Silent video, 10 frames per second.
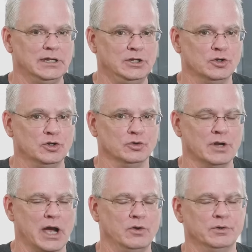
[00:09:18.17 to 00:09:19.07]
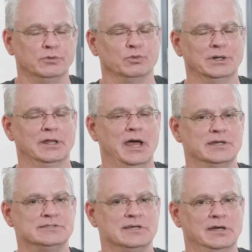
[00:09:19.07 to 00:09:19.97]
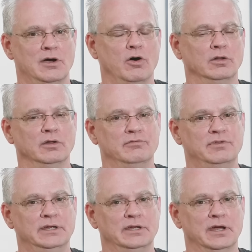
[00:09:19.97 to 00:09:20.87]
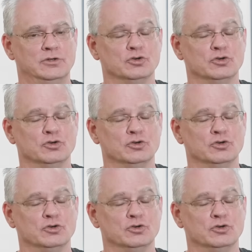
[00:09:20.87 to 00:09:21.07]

you're not going to realize all of the